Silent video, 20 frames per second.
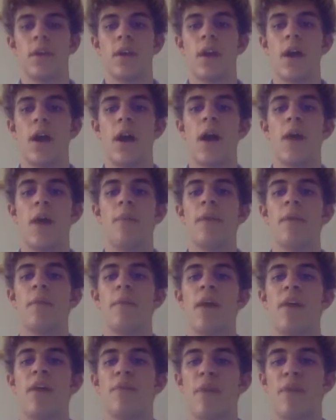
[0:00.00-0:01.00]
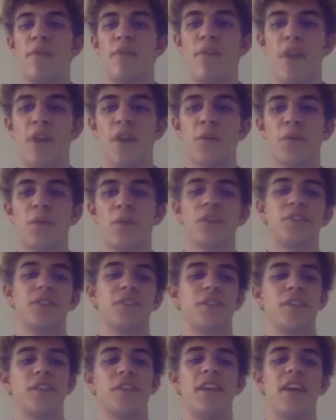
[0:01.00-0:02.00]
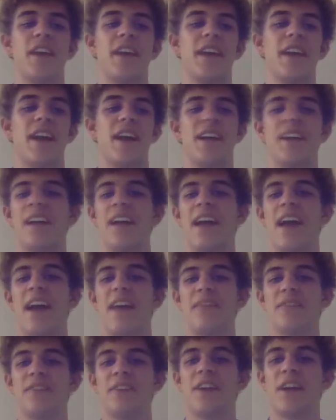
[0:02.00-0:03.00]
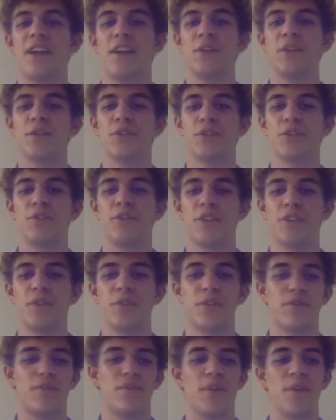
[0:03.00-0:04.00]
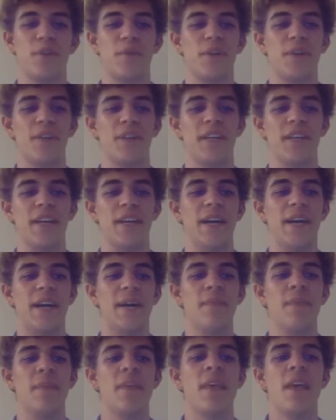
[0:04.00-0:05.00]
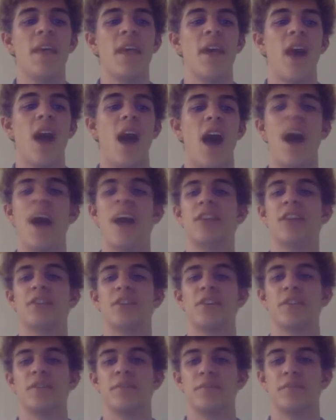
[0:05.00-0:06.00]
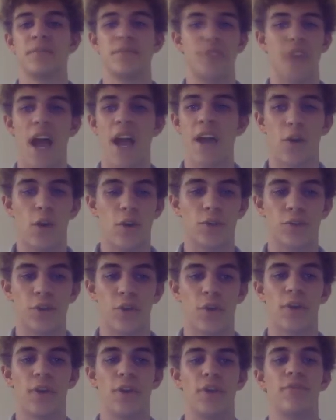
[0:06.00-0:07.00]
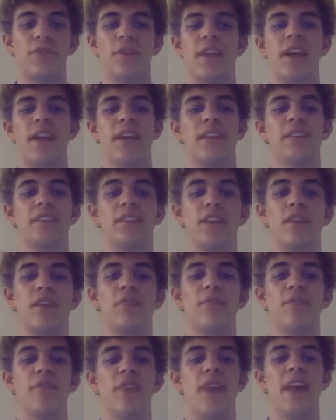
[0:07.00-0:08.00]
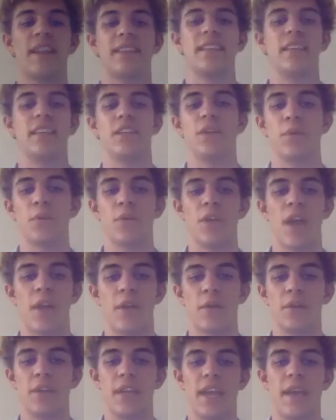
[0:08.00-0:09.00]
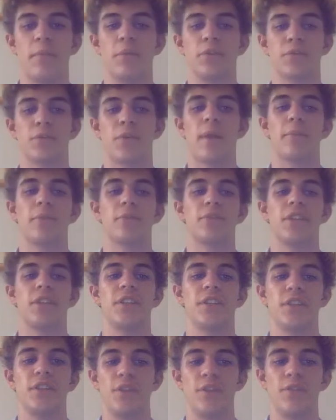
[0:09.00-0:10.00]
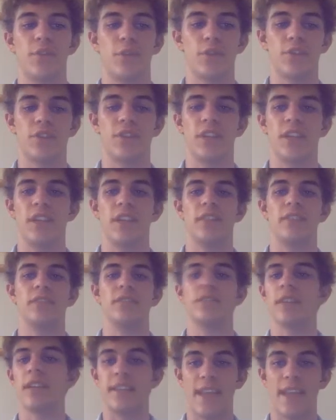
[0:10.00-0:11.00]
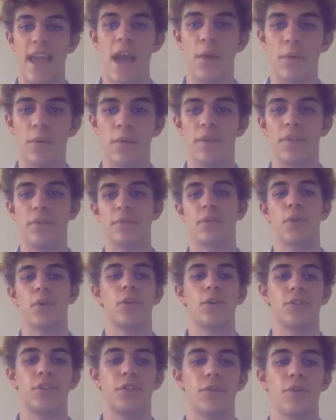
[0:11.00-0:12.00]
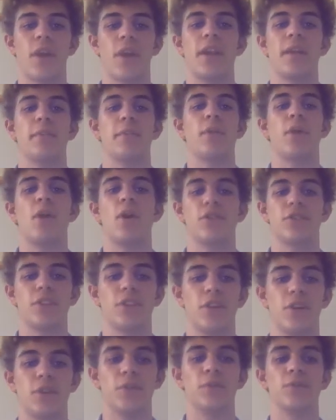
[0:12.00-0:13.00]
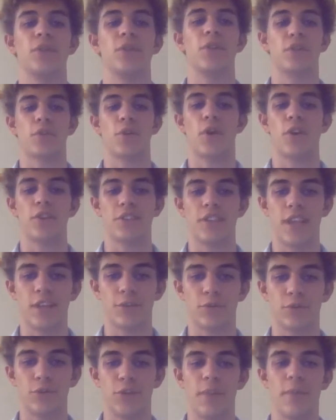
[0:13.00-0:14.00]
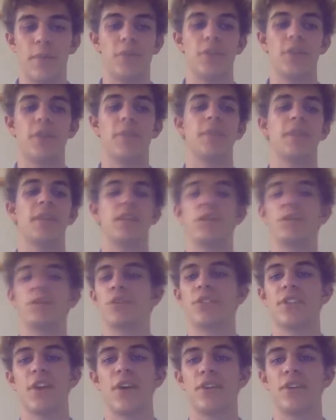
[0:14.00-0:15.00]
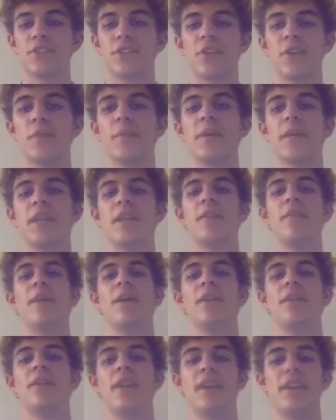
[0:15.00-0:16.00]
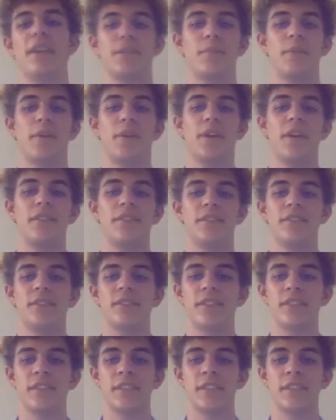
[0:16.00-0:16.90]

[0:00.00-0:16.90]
And my final question of the day, I usually finish with a fun one. I, as a diehard Tar Heel fan, love the fact that you were not only able to represent the university, like now with regards to your writing, but also the Lacrosse National Championship. Can you just tell us a little bit about that experience?